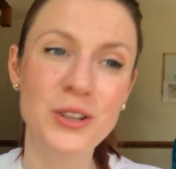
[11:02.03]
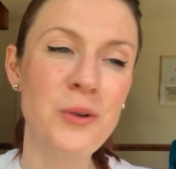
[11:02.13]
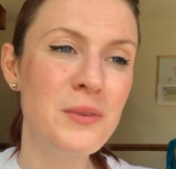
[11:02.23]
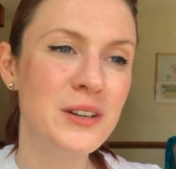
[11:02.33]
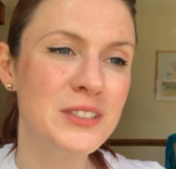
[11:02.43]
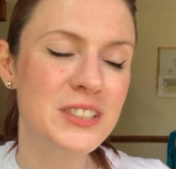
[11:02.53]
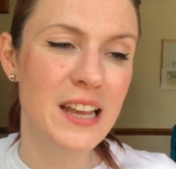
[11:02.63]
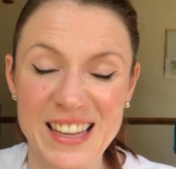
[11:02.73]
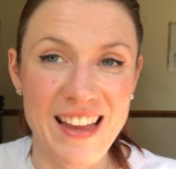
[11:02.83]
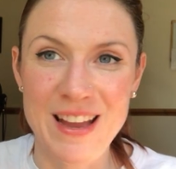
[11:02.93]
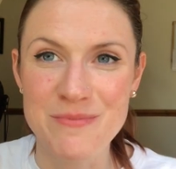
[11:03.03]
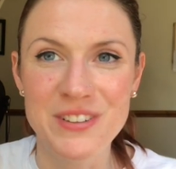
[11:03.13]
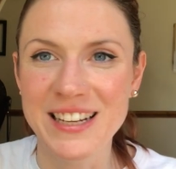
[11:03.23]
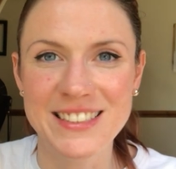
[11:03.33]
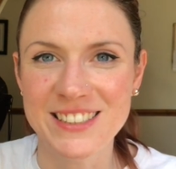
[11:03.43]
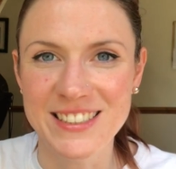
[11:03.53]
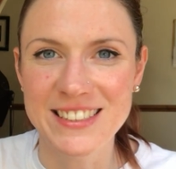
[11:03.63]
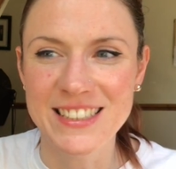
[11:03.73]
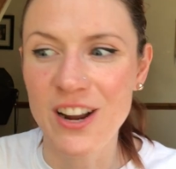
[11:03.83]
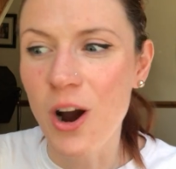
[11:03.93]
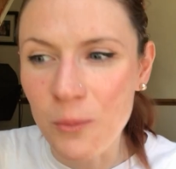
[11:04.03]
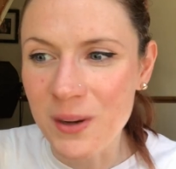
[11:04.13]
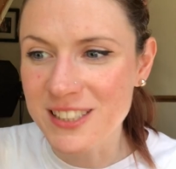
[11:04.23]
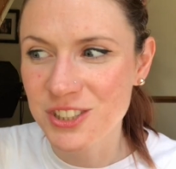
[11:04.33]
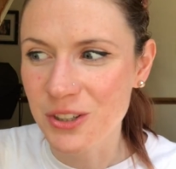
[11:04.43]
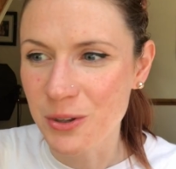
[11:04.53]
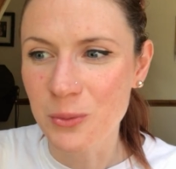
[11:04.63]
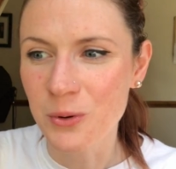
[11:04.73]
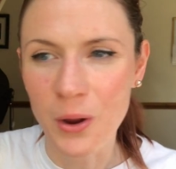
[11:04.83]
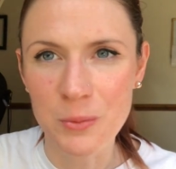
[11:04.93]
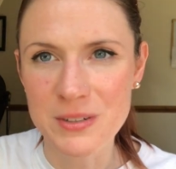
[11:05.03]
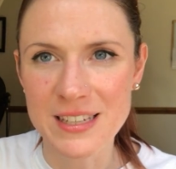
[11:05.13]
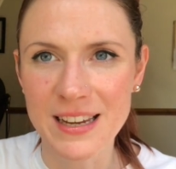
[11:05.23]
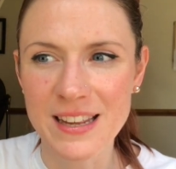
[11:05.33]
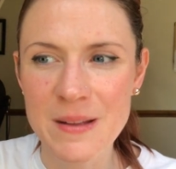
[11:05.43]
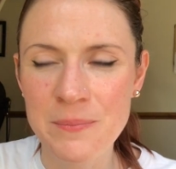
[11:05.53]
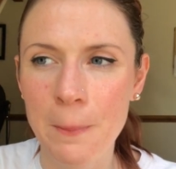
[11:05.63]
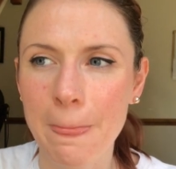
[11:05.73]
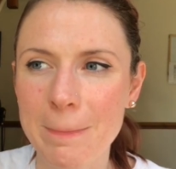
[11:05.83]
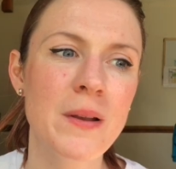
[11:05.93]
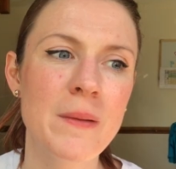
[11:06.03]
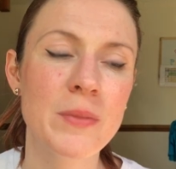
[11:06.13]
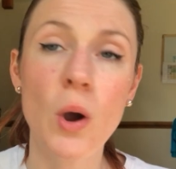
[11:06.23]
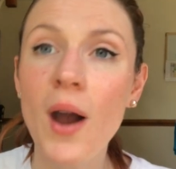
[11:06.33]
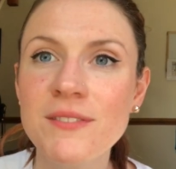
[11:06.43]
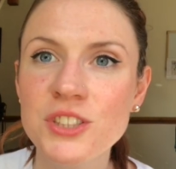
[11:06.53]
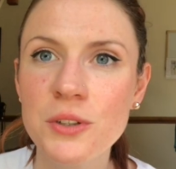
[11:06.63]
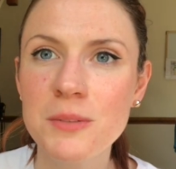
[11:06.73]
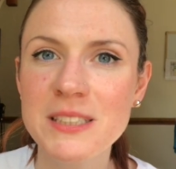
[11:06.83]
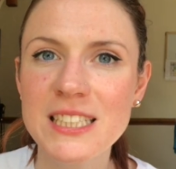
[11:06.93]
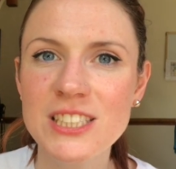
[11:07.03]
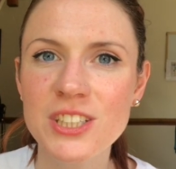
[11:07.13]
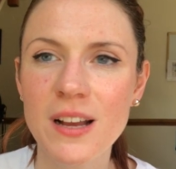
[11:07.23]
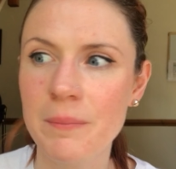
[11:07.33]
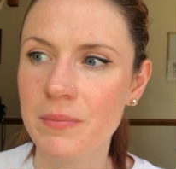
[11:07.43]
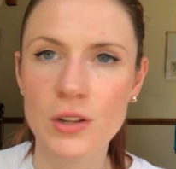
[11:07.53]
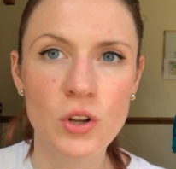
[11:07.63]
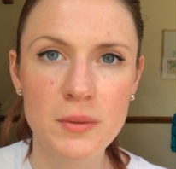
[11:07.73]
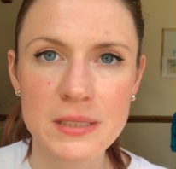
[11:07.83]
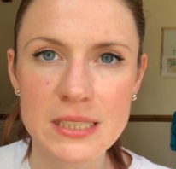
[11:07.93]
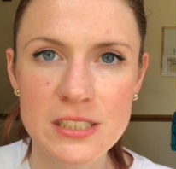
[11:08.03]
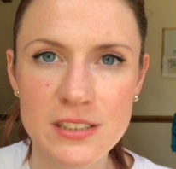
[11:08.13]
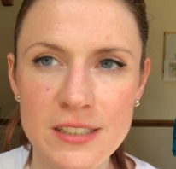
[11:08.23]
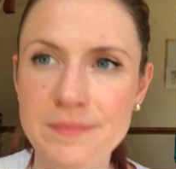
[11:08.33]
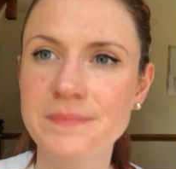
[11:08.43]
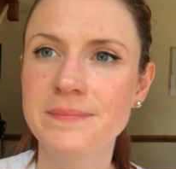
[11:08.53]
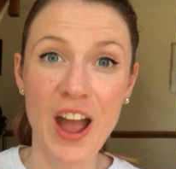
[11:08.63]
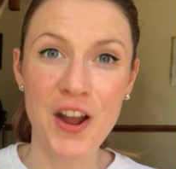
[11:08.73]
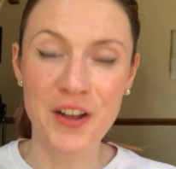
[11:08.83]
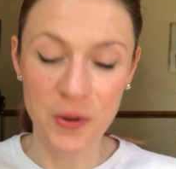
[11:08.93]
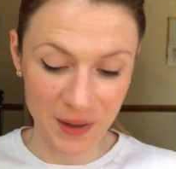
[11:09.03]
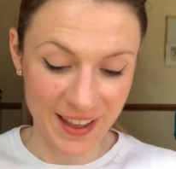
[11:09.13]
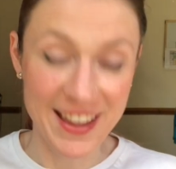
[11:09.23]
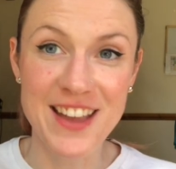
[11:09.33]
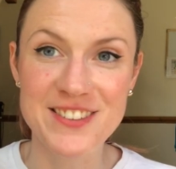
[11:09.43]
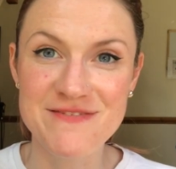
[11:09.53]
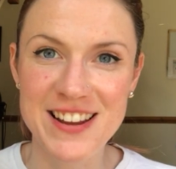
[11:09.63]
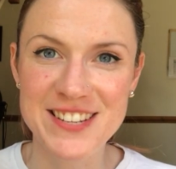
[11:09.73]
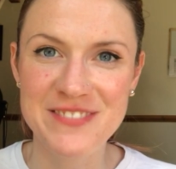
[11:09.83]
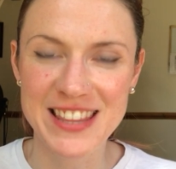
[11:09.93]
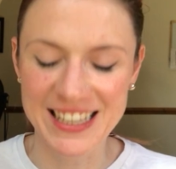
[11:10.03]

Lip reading: so much. Yeah, I'm really excited. I can't wait to show you all open day. Oh, I haven't shown you my t-shirt. Look at my t-shirt. Okay, are you ready for